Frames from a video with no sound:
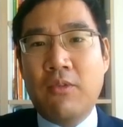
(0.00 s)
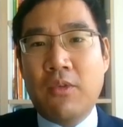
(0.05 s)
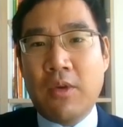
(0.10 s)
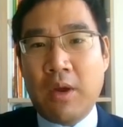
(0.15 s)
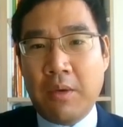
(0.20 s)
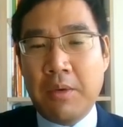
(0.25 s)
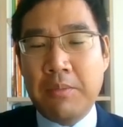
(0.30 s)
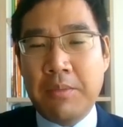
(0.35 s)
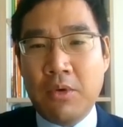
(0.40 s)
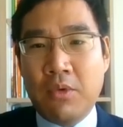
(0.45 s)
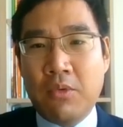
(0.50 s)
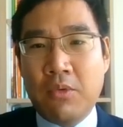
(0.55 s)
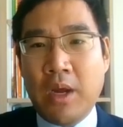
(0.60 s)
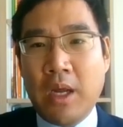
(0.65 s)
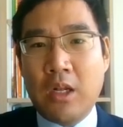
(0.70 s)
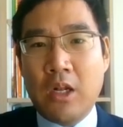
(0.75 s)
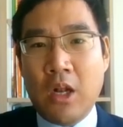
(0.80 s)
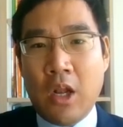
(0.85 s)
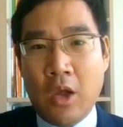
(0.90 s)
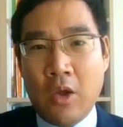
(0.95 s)
variable
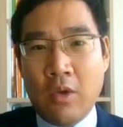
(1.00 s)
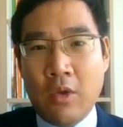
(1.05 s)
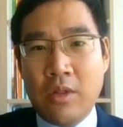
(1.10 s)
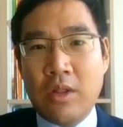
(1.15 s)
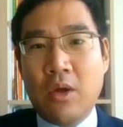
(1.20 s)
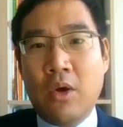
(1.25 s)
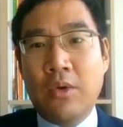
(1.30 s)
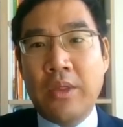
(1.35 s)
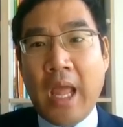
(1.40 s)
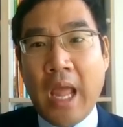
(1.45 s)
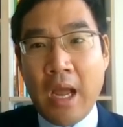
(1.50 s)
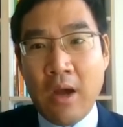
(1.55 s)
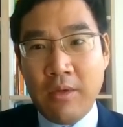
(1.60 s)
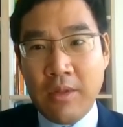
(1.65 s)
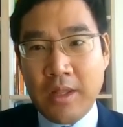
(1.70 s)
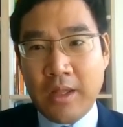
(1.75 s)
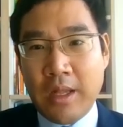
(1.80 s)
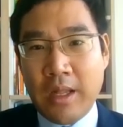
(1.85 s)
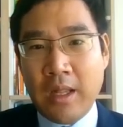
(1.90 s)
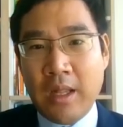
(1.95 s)
rate loans on
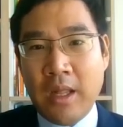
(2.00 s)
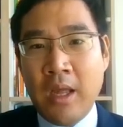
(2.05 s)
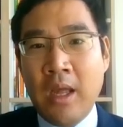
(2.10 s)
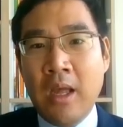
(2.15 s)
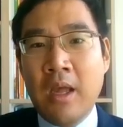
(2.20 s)
housing